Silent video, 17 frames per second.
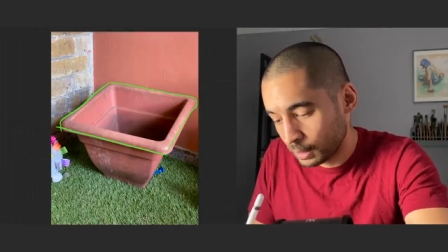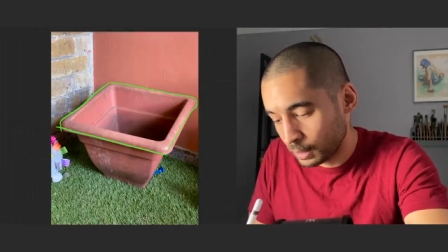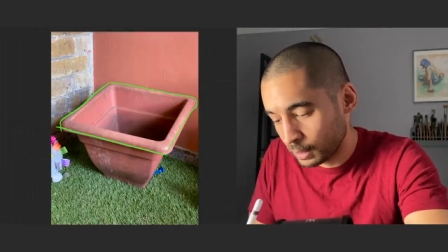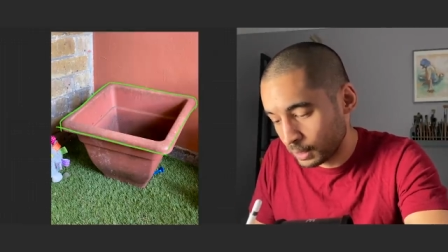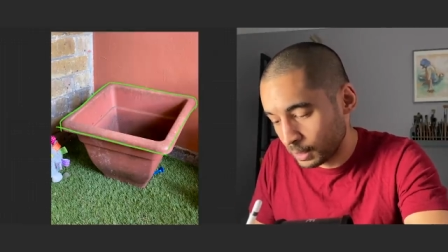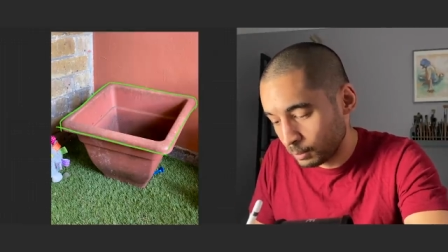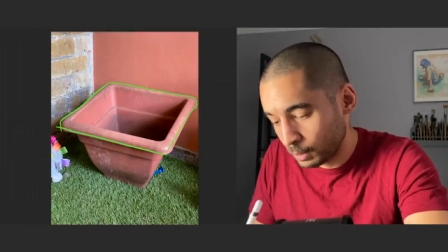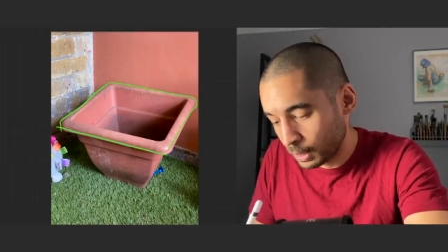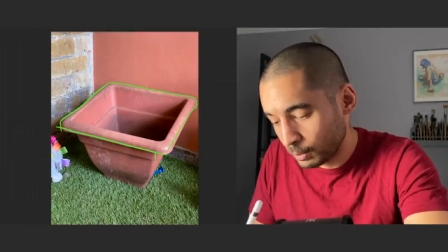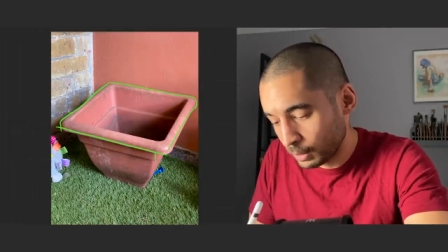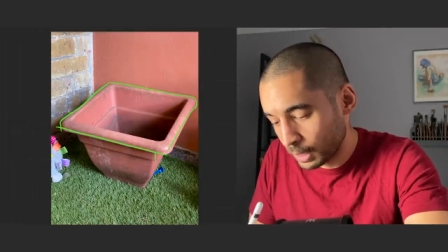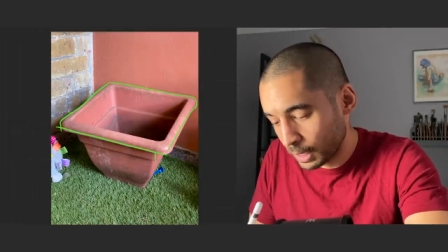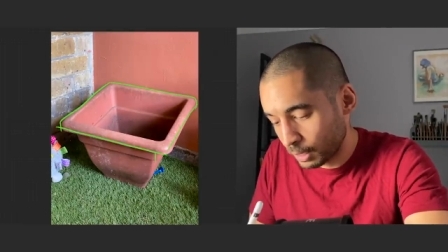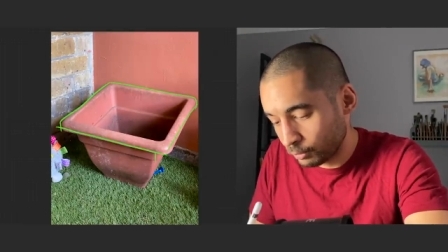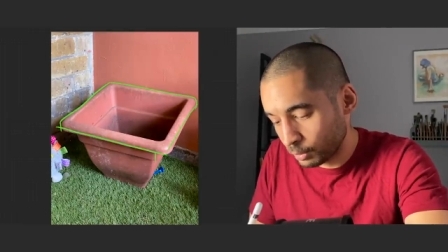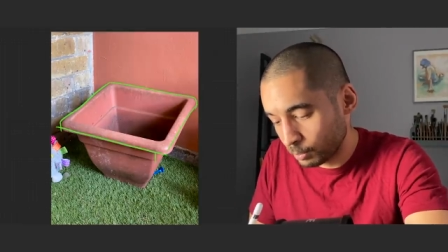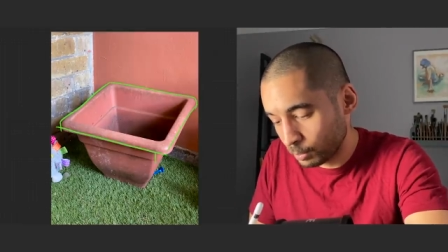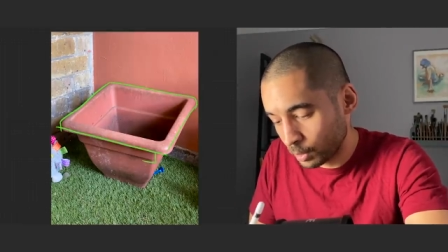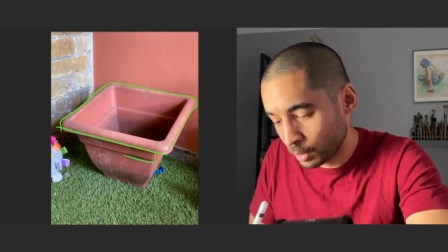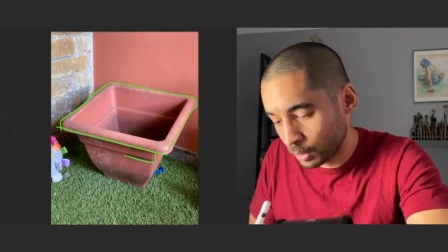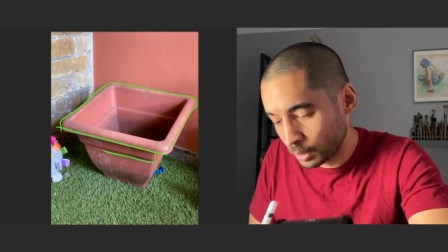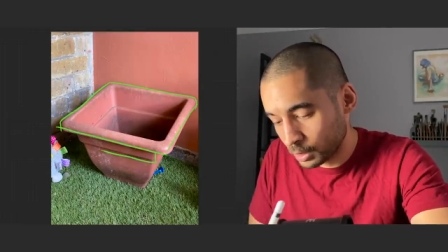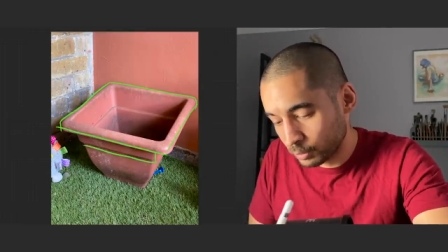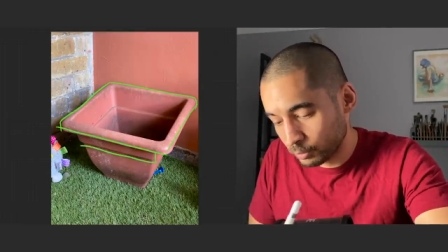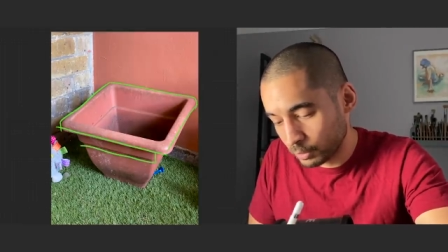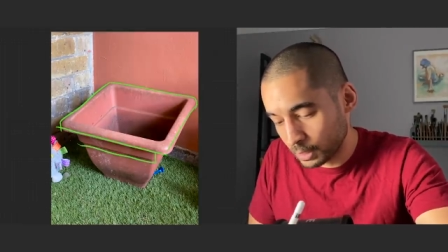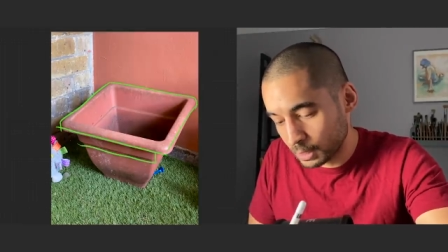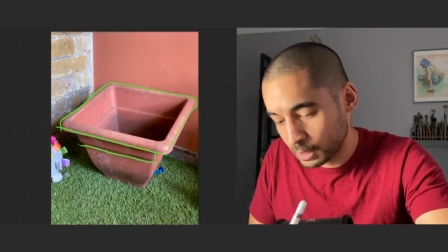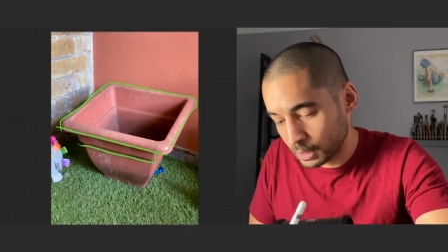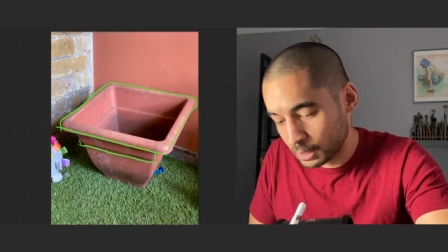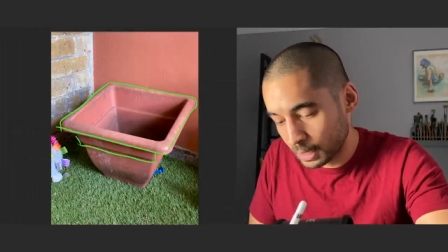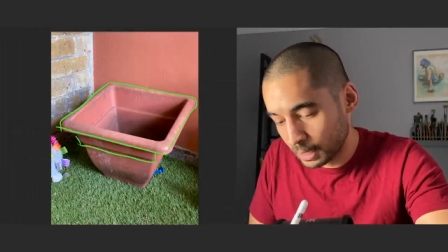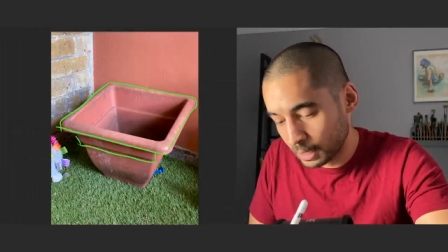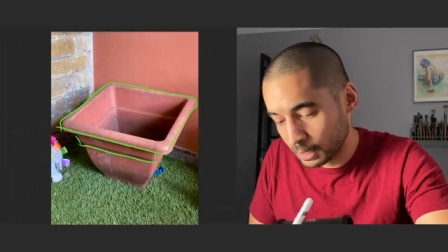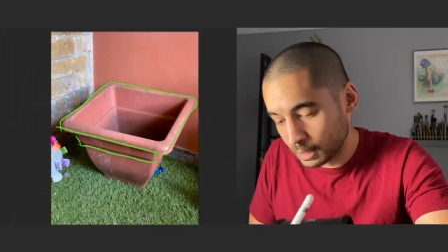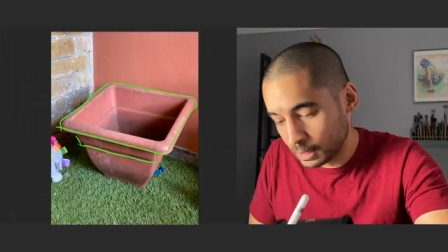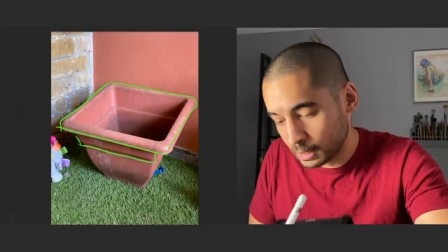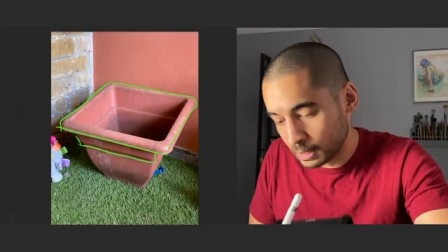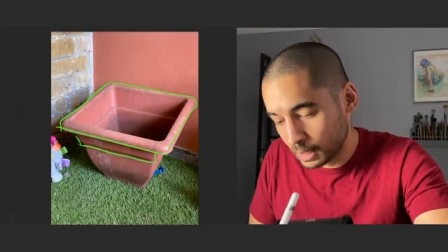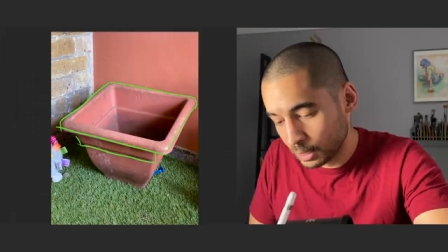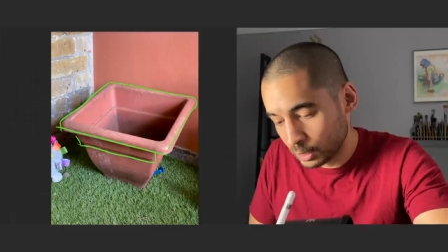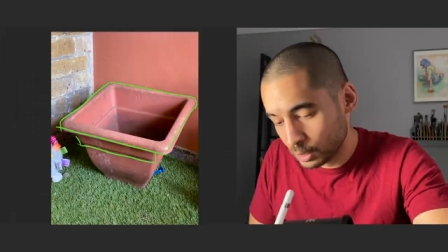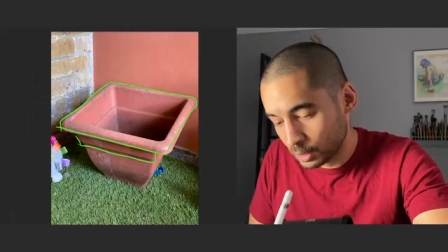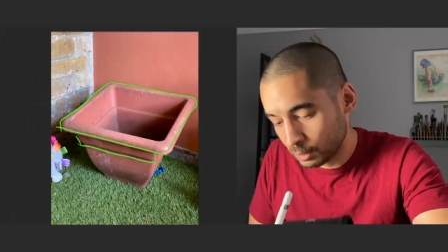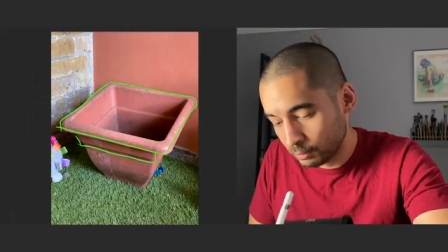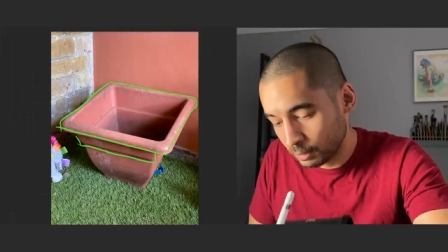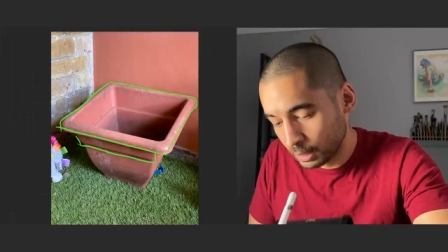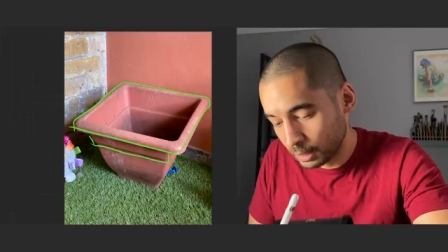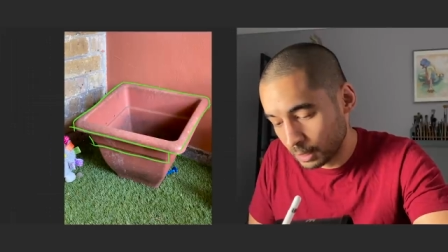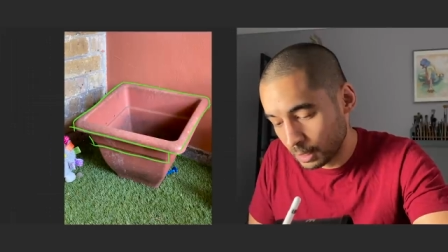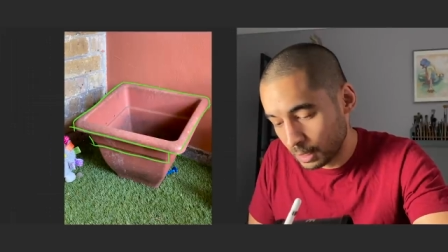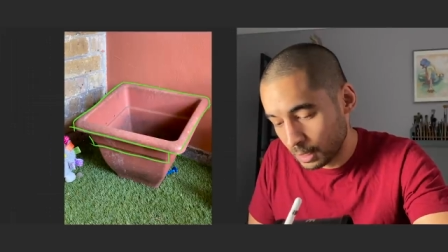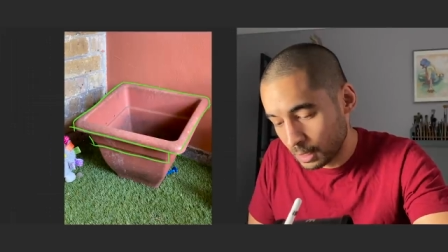and then maybe have a box for the second section of it,